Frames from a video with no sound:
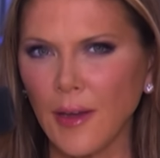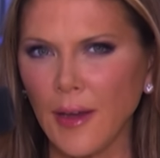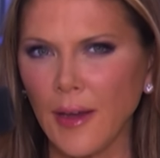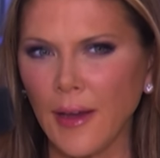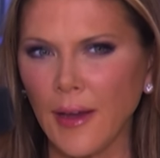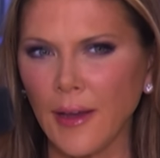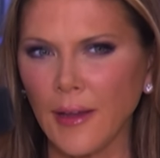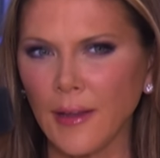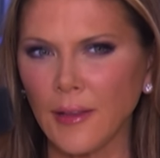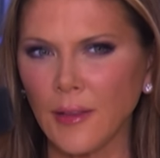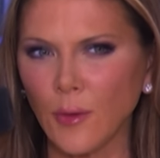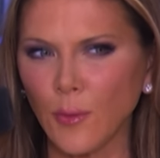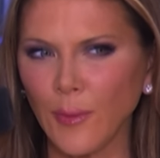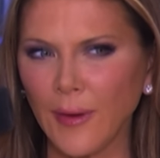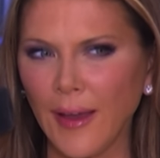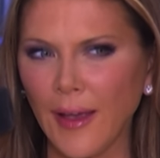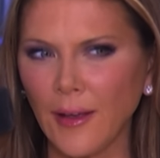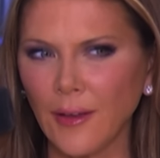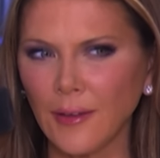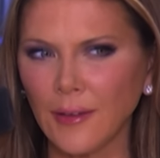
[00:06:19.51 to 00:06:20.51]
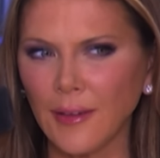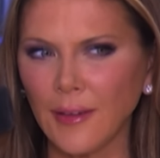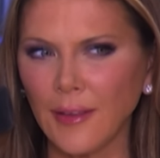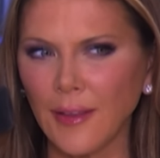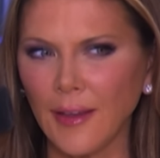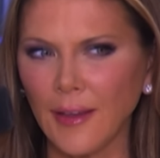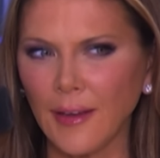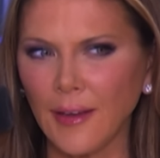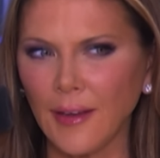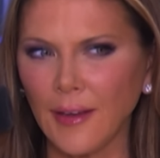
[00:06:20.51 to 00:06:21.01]
and the reality
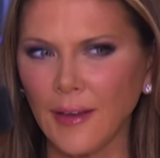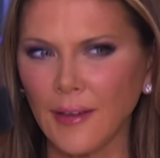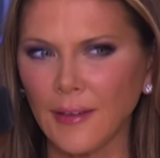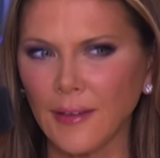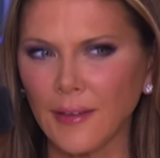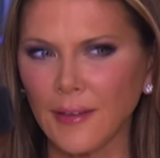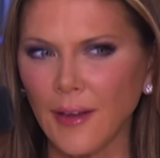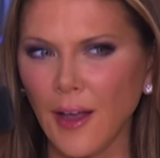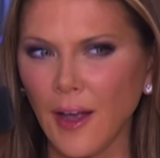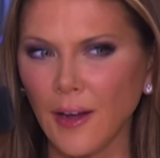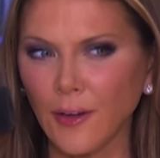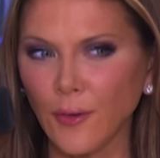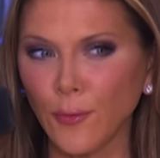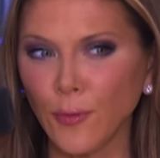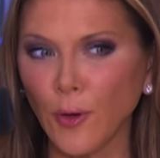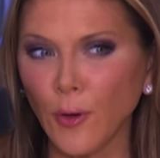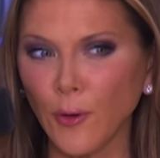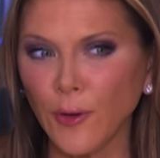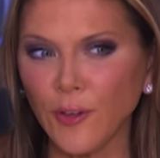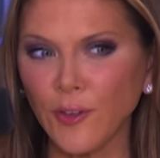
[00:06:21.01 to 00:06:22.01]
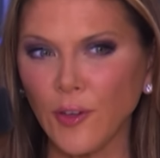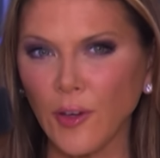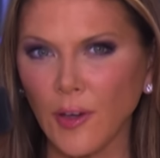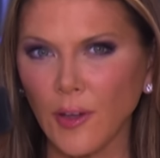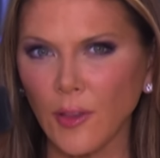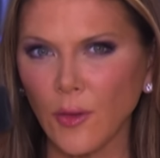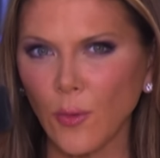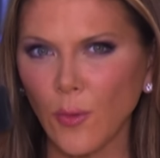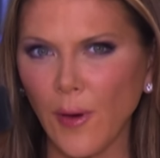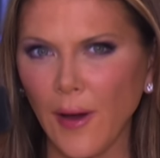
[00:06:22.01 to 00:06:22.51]
that it's not
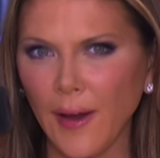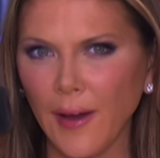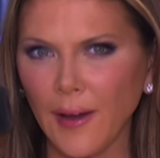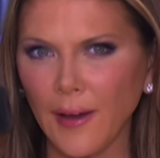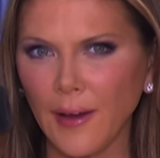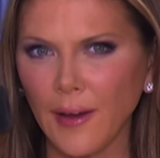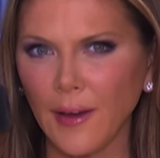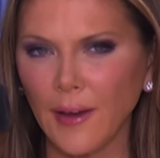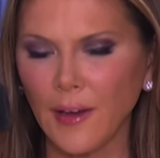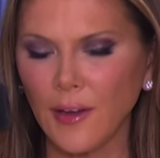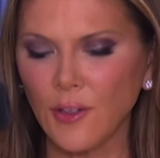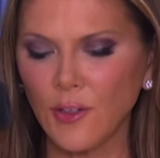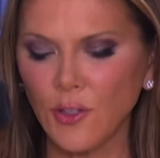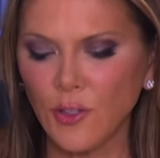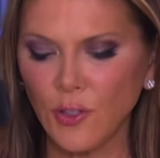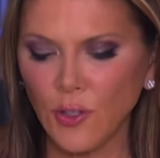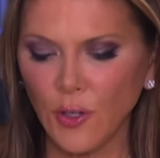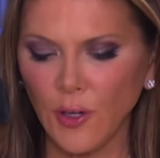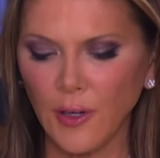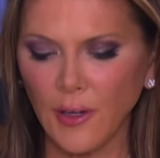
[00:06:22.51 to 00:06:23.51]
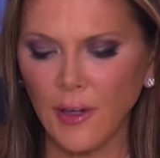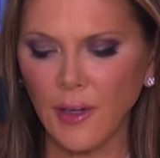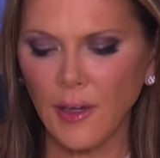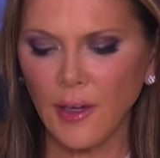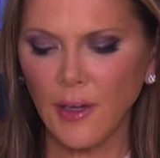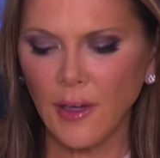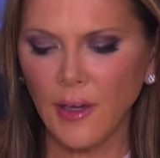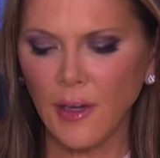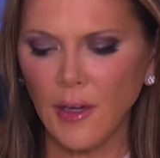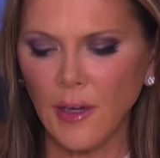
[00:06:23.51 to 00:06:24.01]
flourishing the way it should
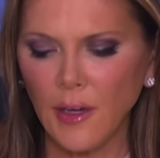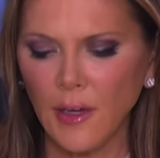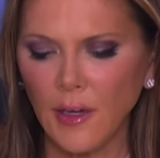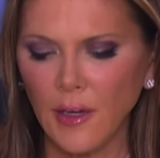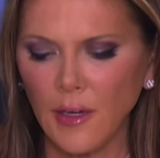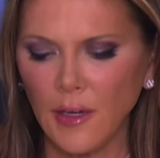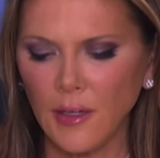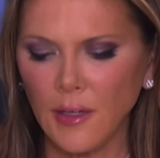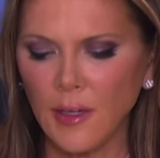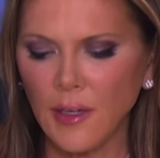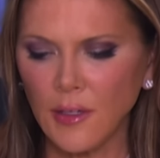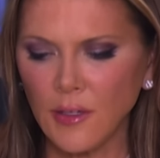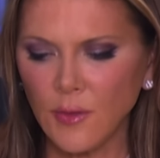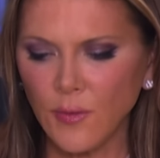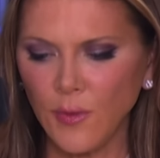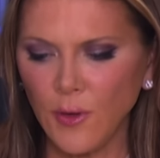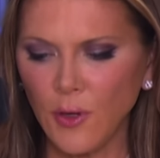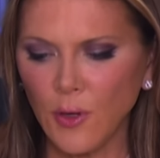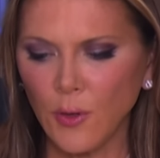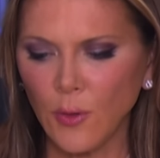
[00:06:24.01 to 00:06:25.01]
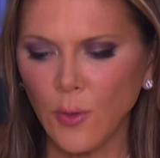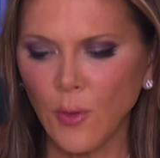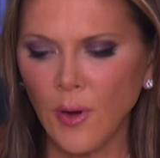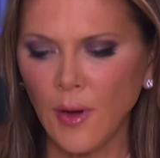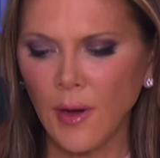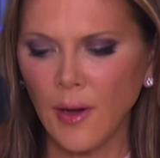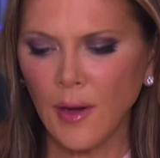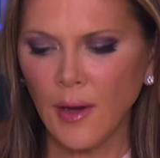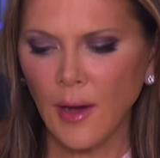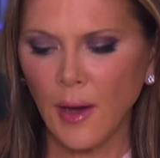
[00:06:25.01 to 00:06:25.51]
in his view.
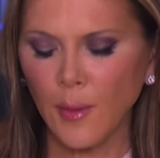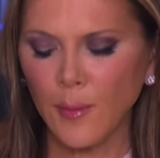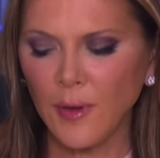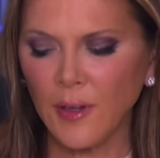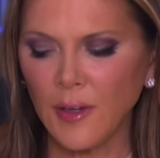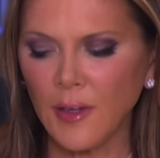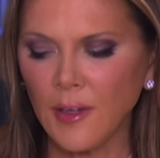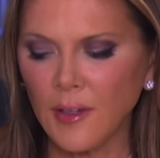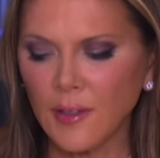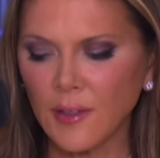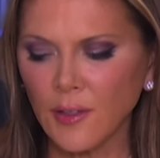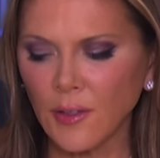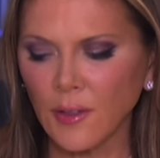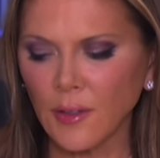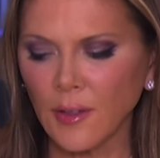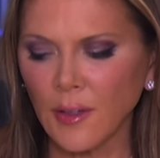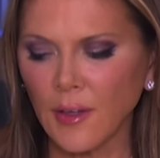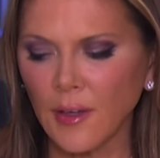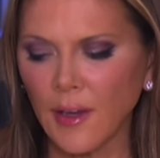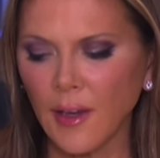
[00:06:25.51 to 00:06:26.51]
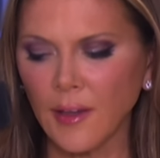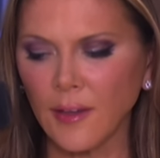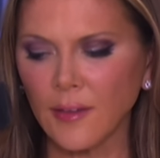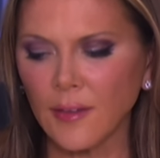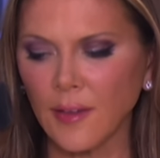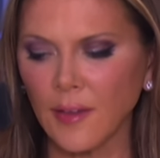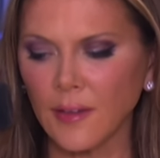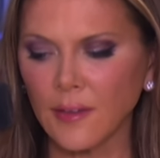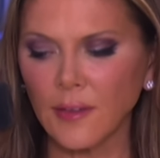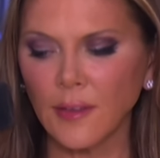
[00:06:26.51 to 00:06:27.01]
I mean, he certainly
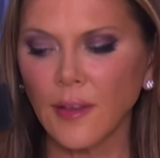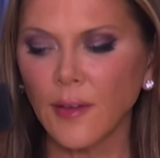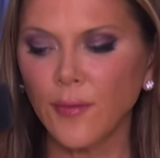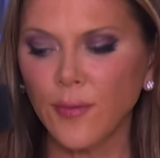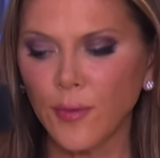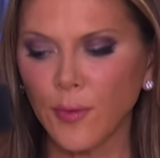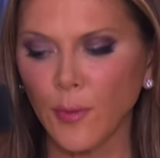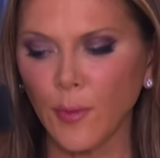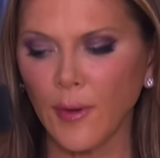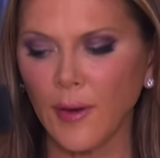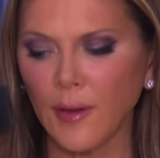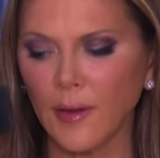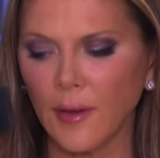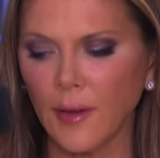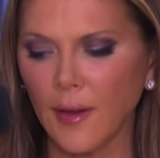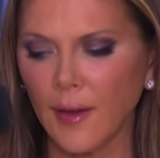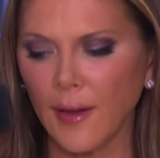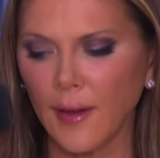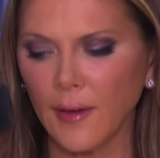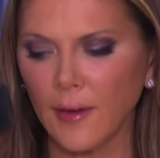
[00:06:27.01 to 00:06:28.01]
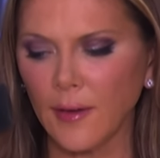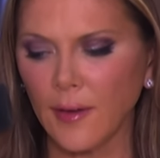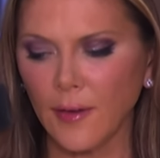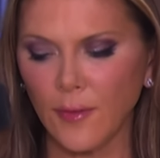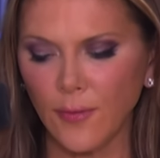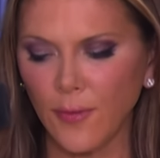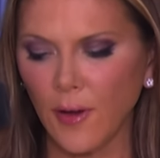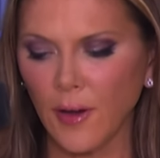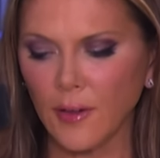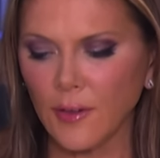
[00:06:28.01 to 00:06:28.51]
has lived through it
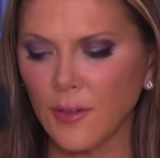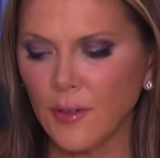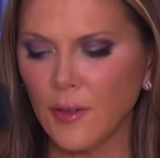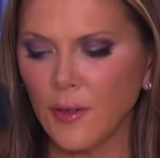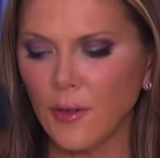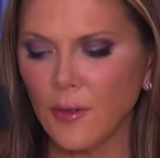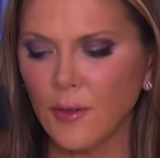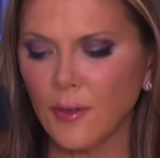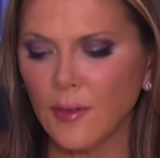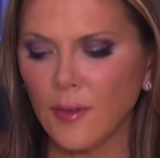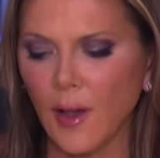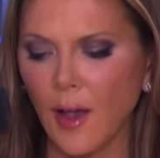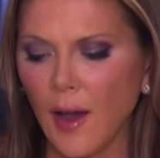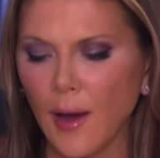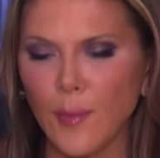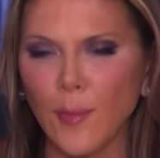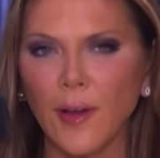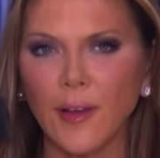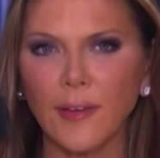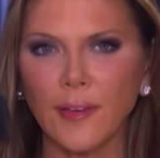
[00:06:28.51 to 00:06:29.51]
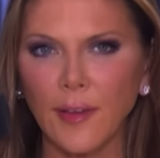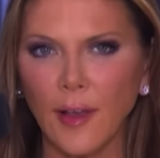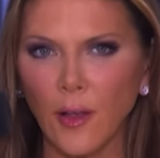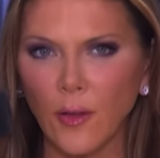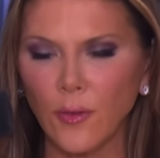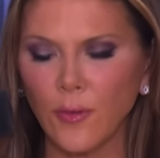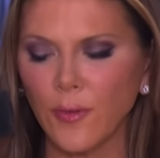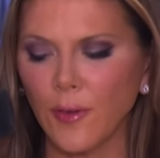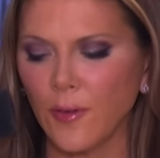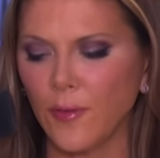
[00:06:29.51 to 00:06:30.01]
at Fox News, I
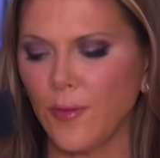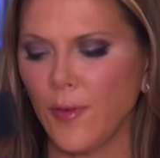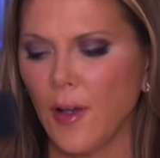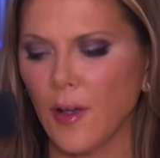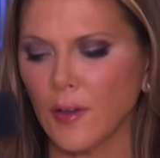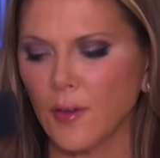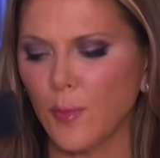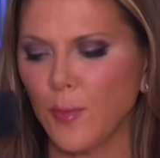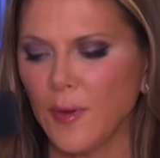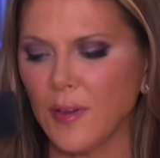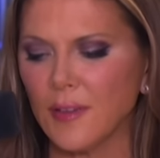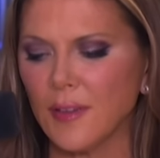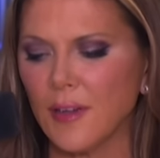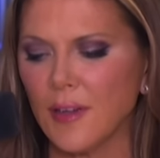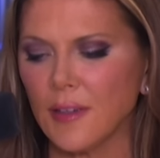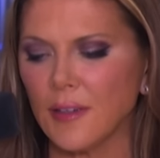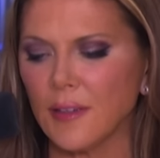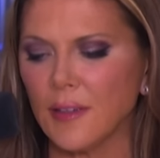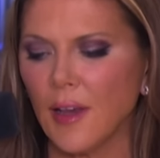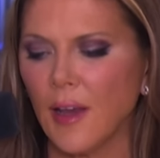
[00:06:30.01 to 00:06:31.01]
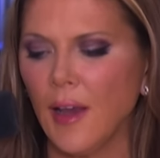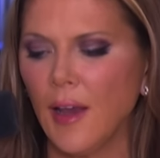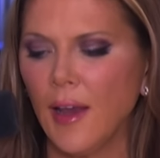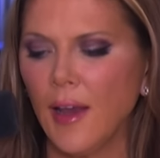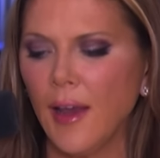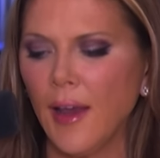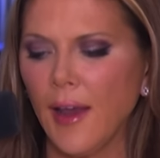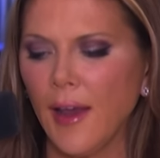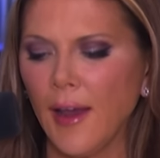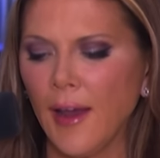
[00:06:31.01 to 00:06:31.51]
myself at Fox Business,
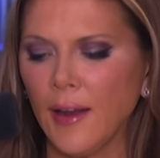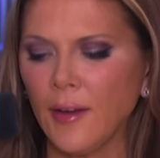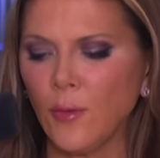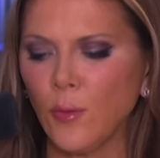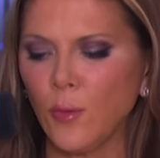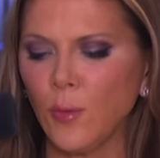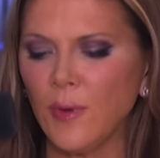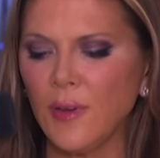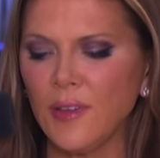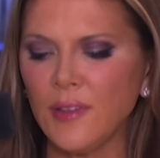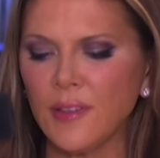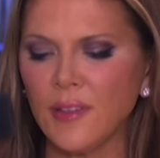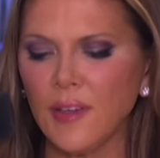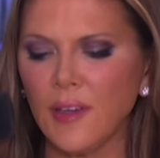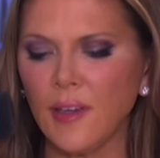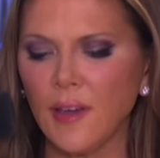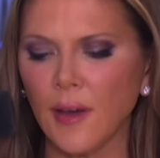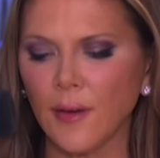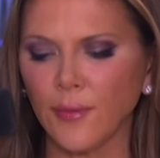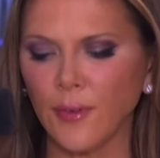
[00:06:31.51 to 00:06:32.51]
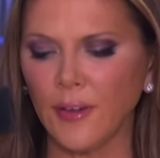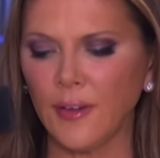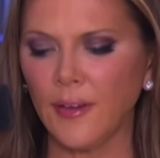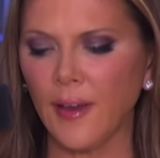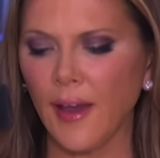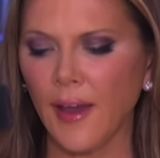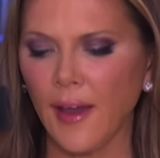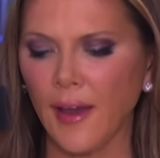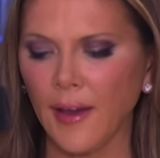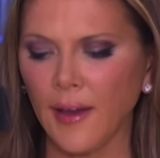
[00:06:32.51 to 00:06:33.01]
and we see every
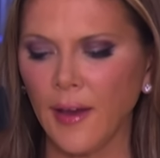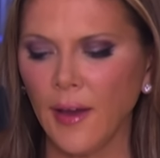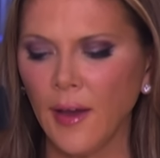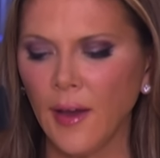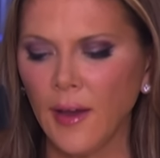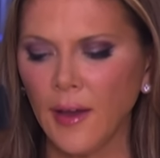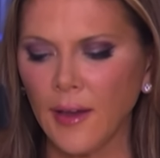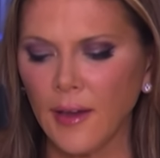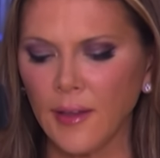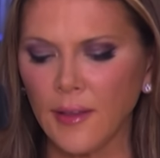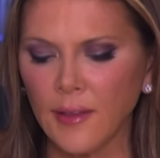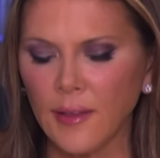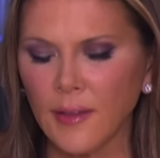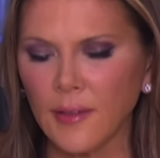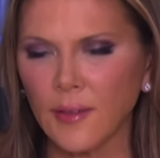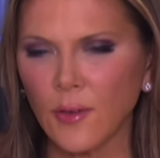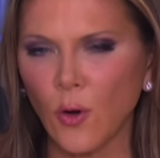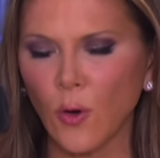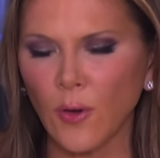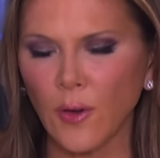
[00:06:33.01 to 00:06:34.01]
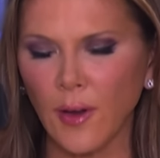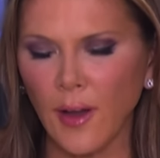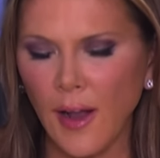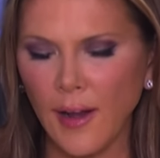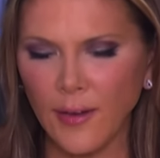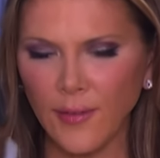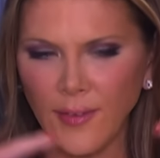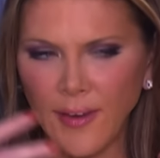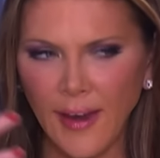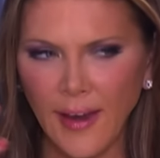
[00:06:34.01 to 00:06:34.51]
day in this kind
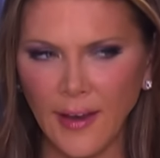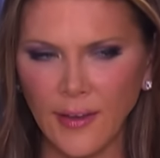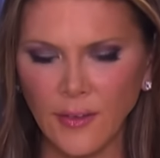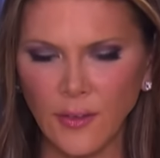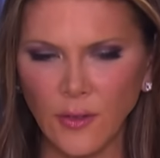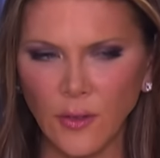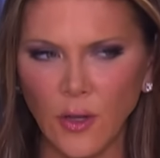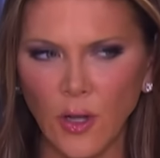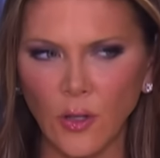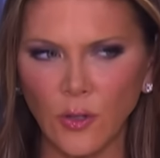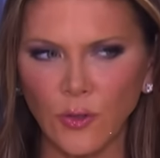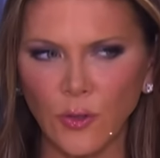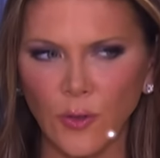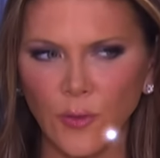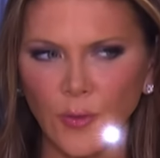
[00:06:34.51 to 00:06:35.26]
of cancel culture of